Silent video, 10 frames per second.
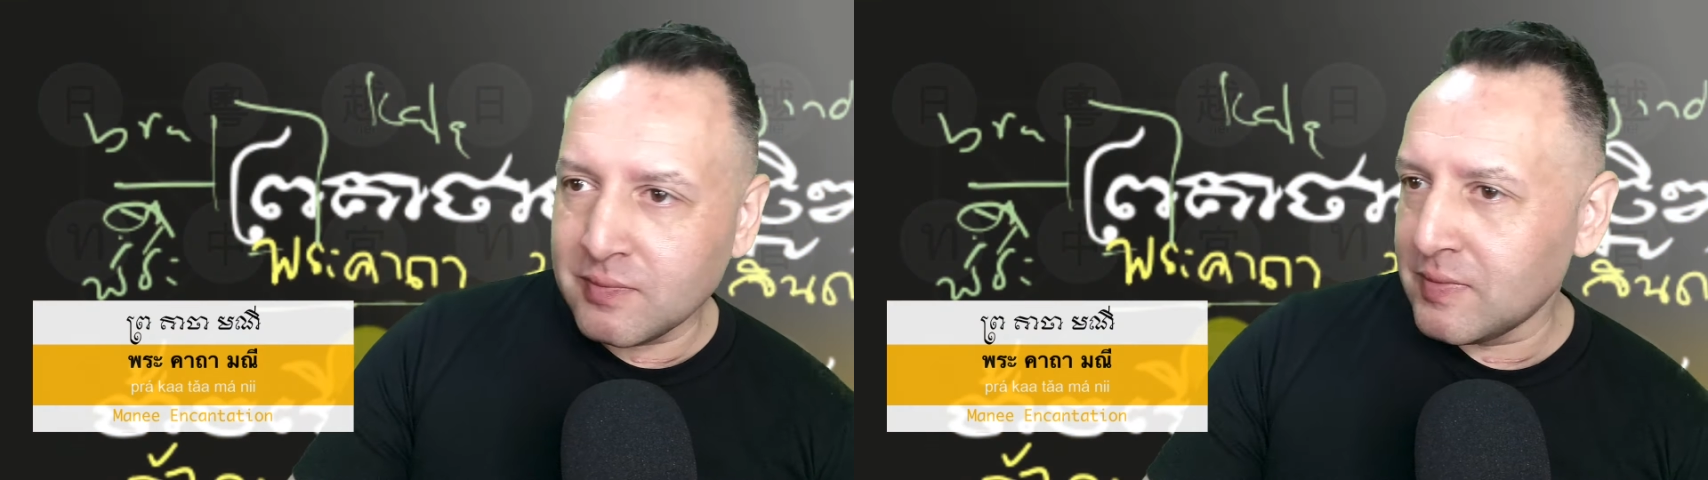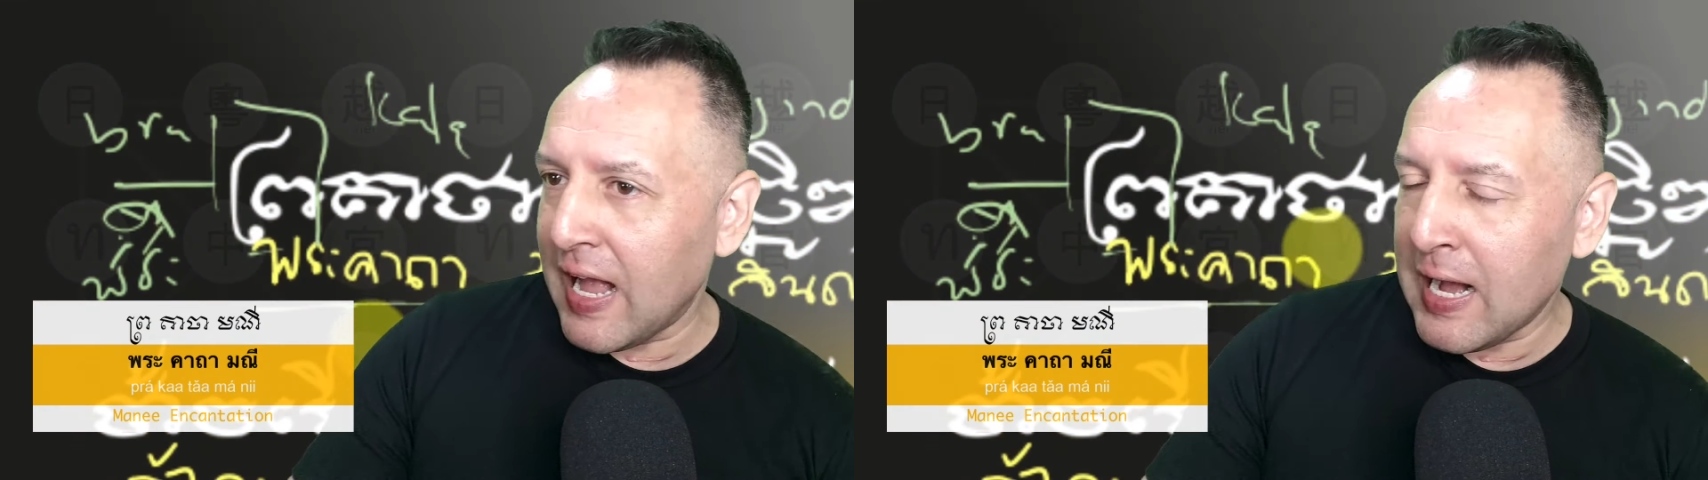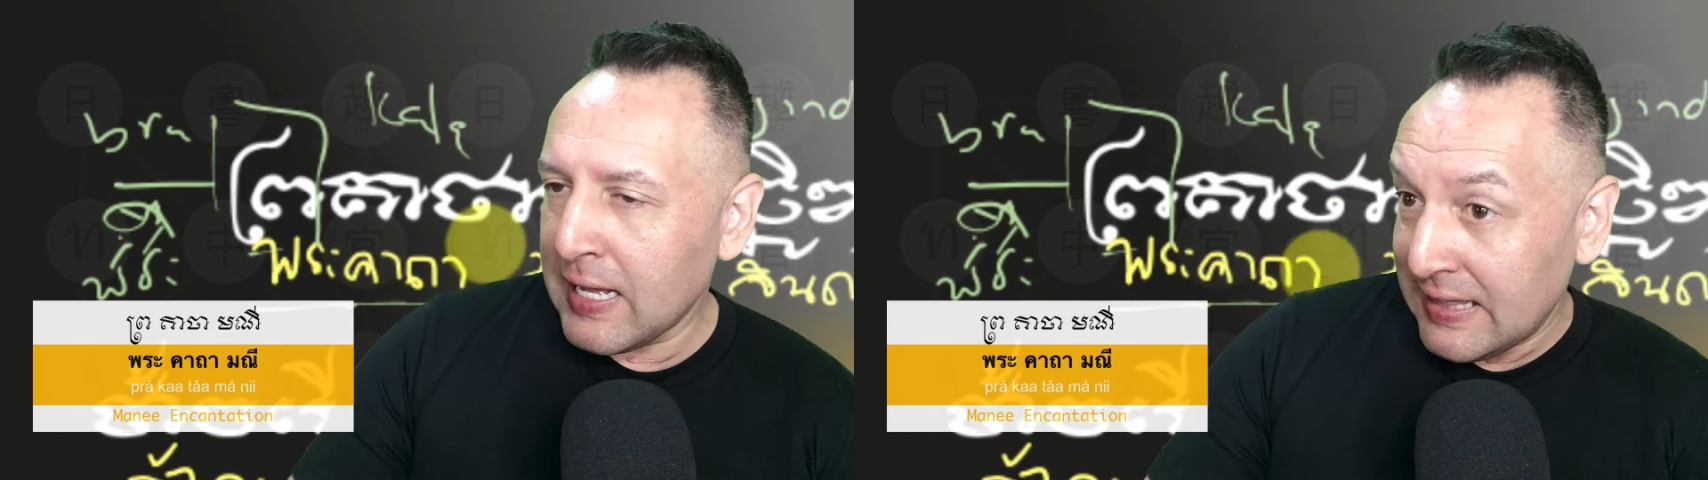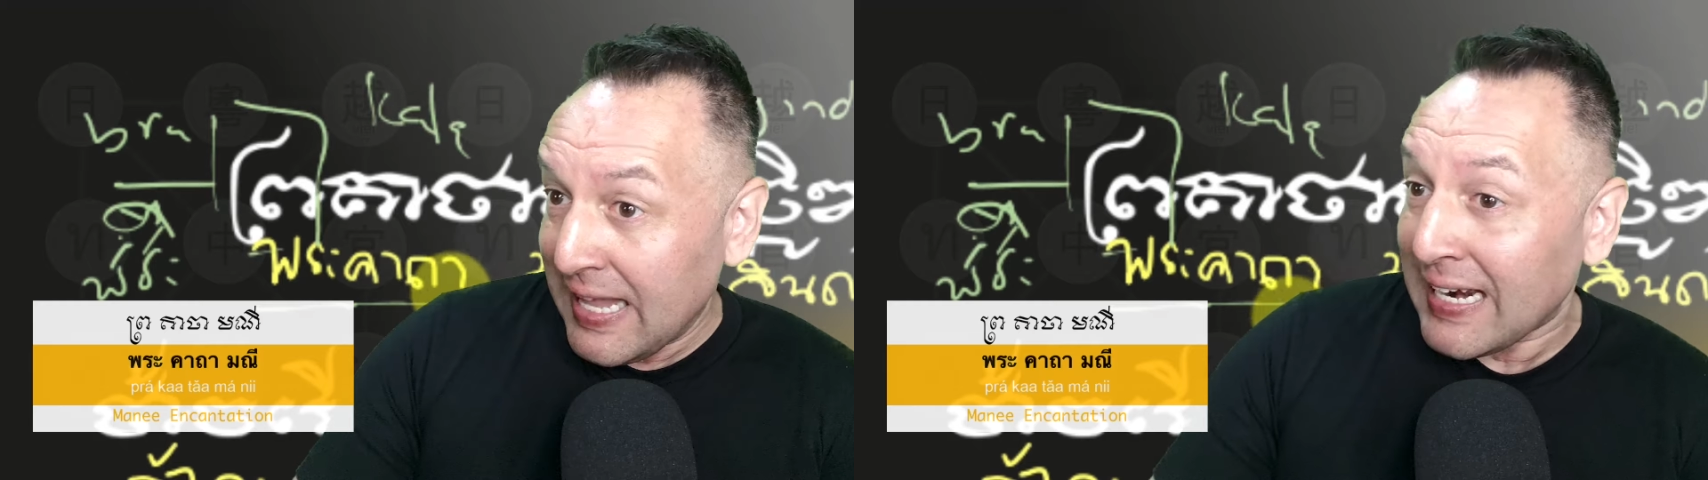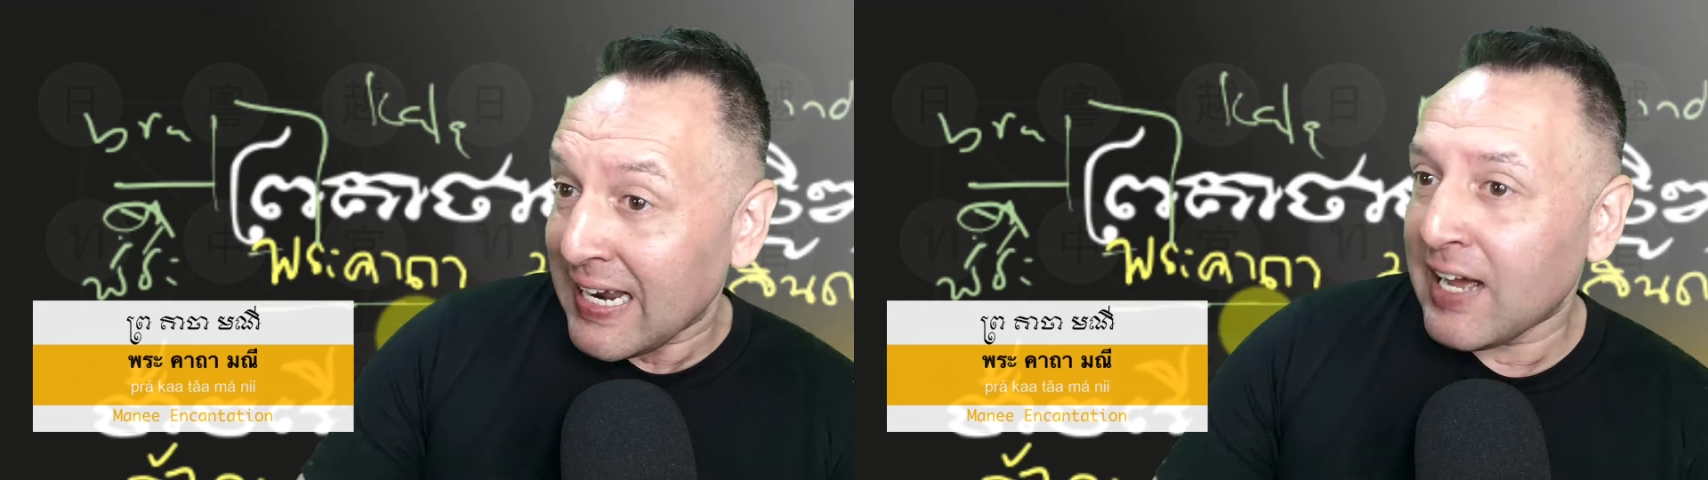
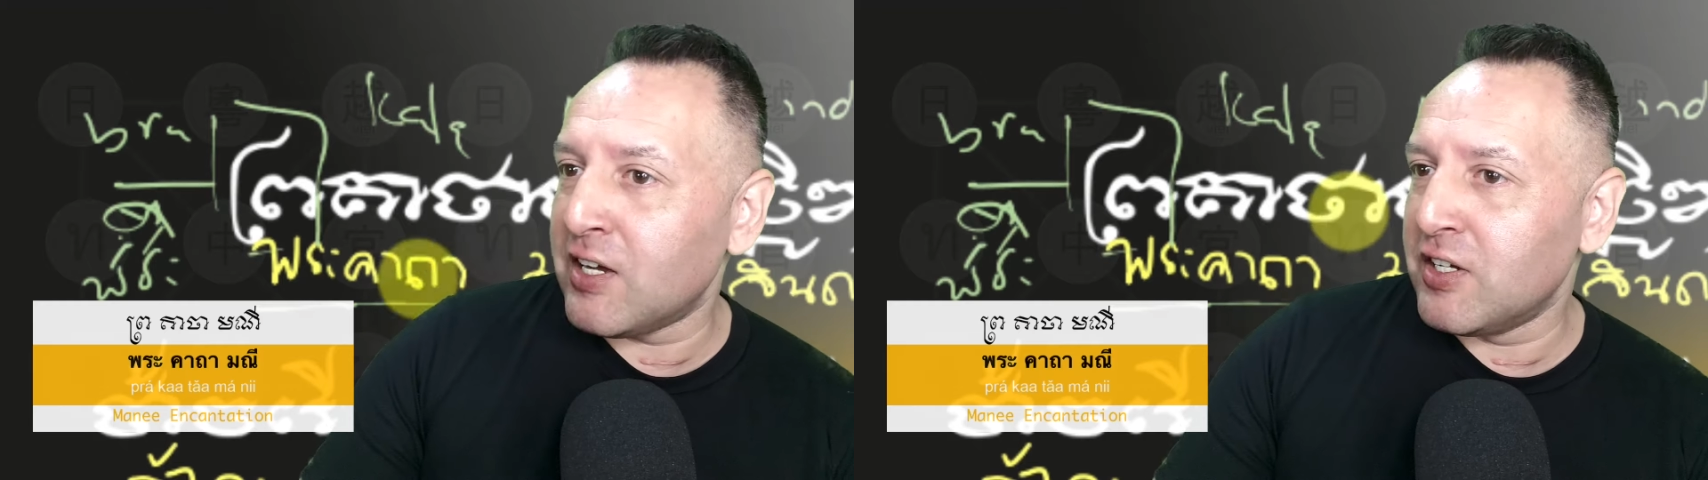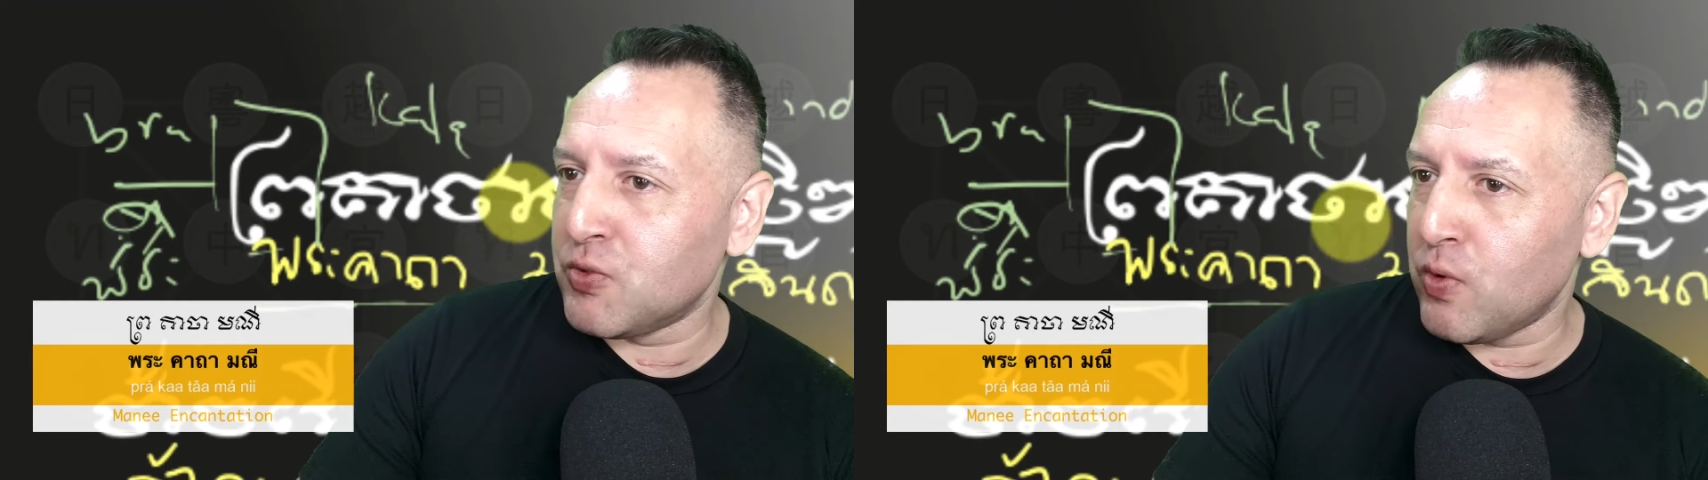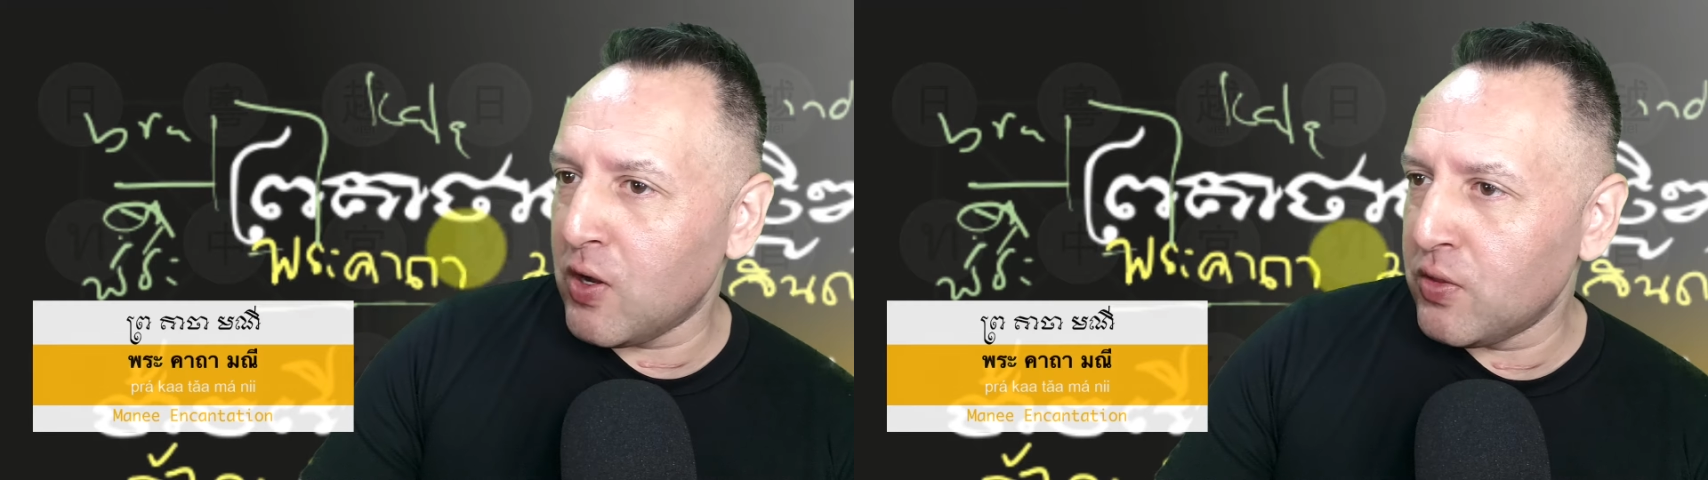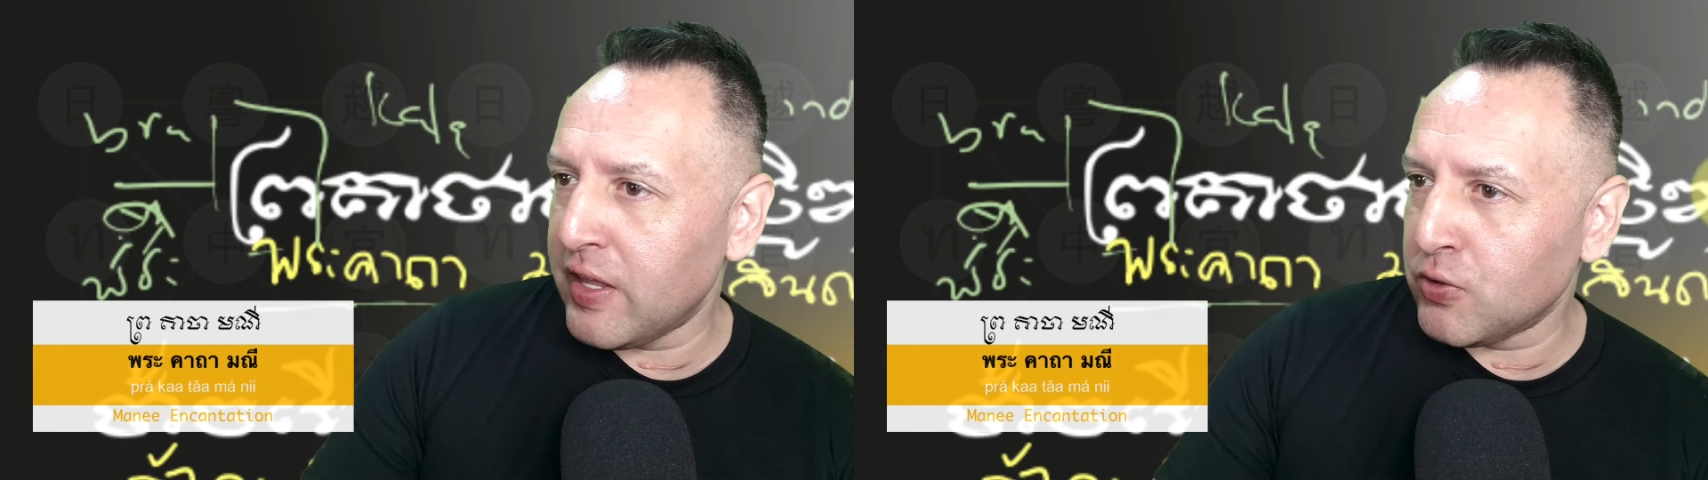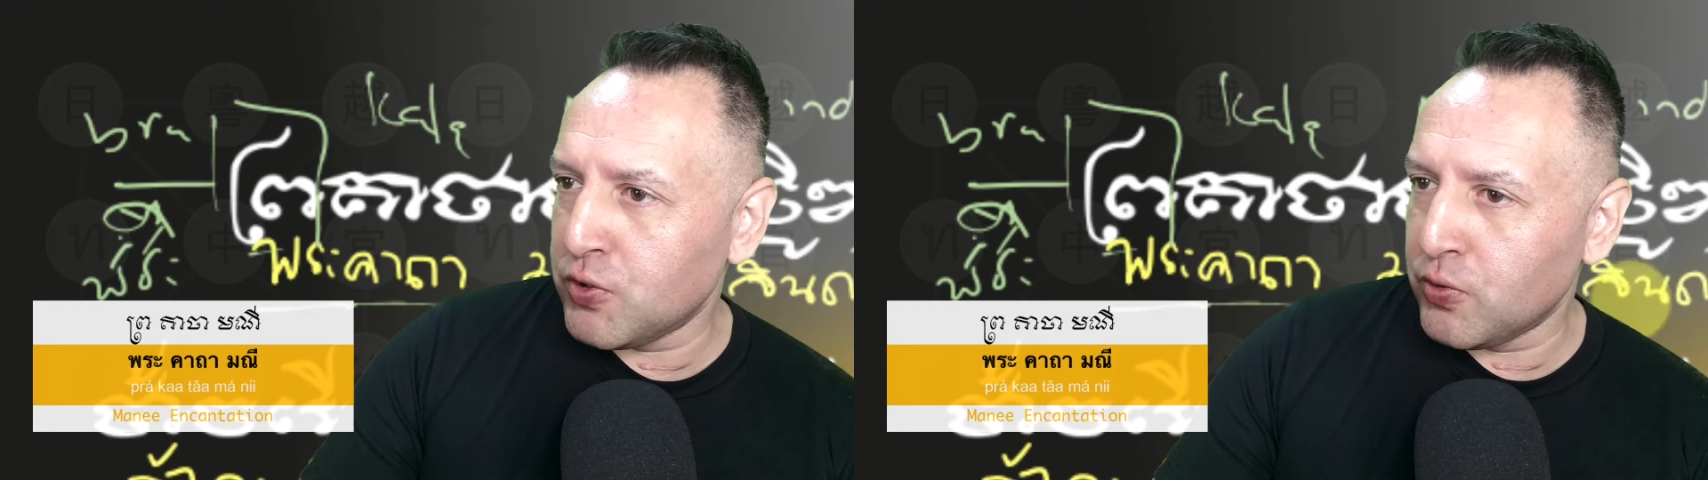Lana as well,
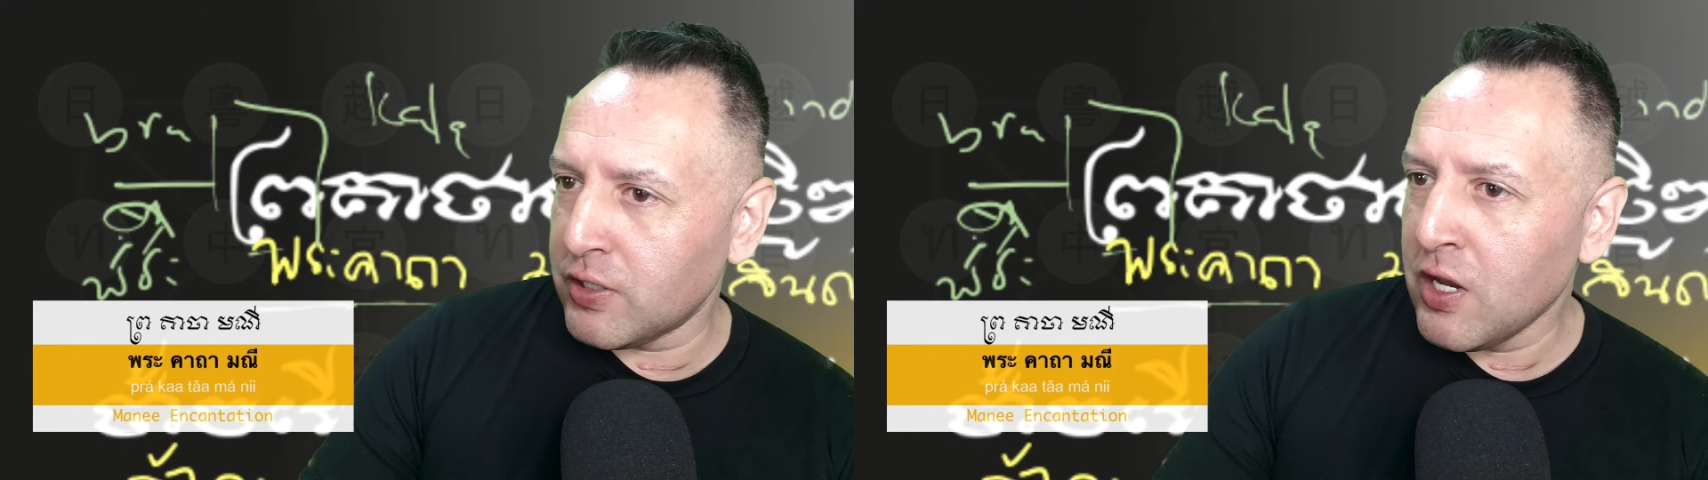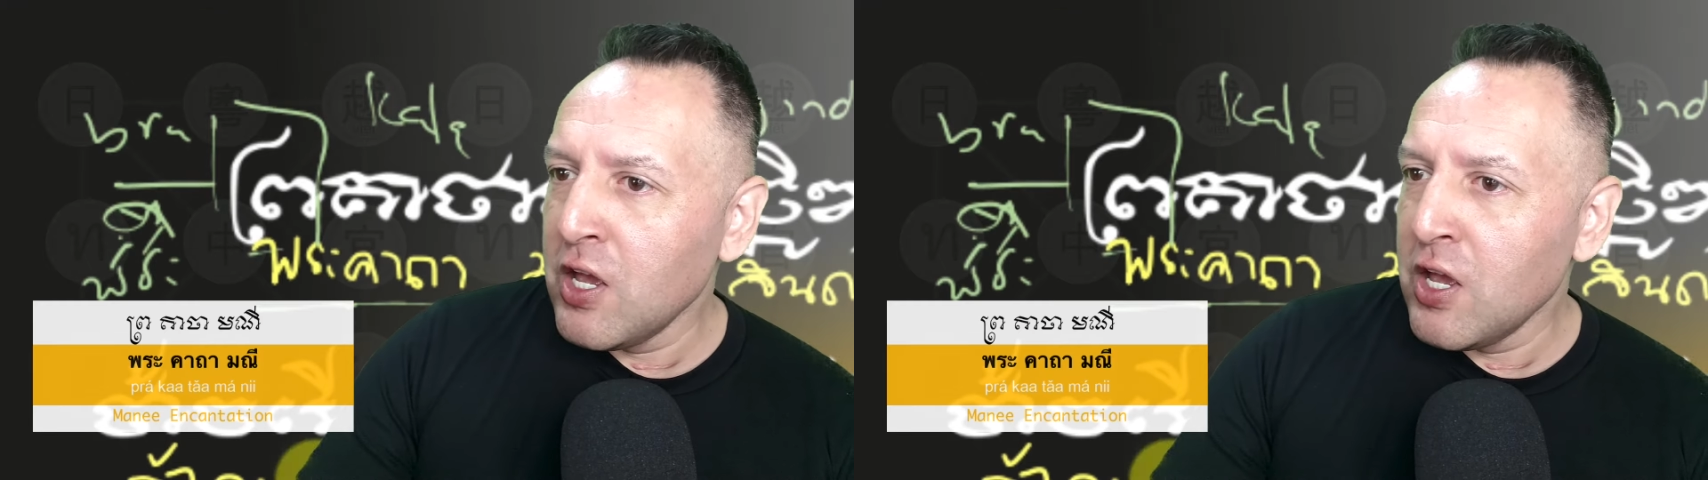they'll do it.